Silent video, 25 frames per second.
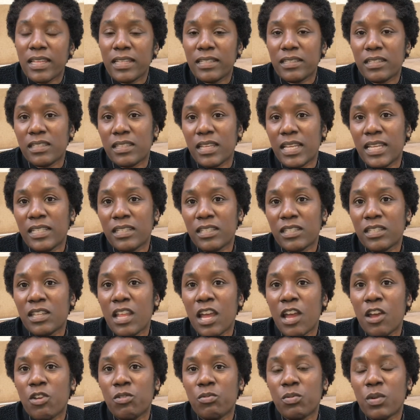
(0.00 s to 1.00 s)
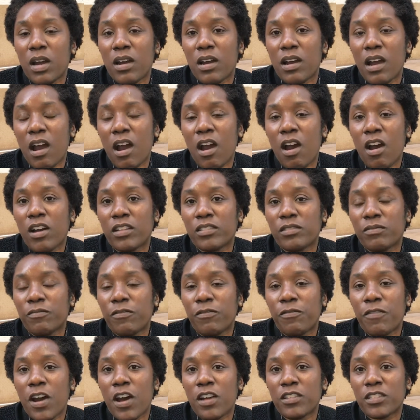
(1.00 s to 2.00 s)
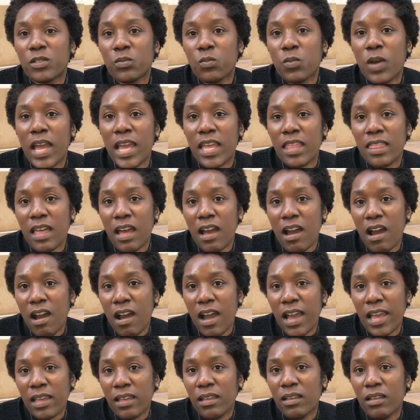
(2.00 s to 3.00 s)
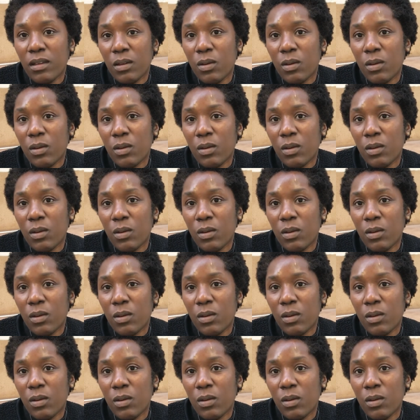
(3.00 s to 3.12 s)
It's no hard and fast way that I